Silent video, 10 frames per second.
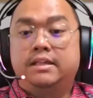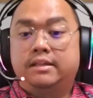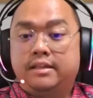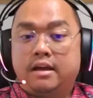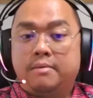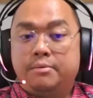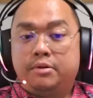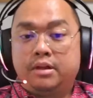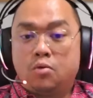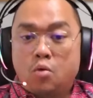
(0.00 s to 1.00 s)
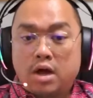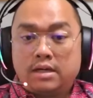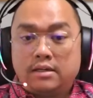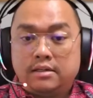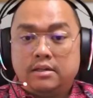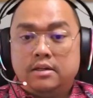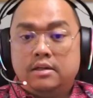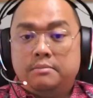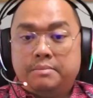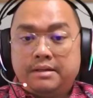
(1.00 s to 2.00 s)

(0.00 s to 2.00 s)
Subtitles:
has been a therapeutic one.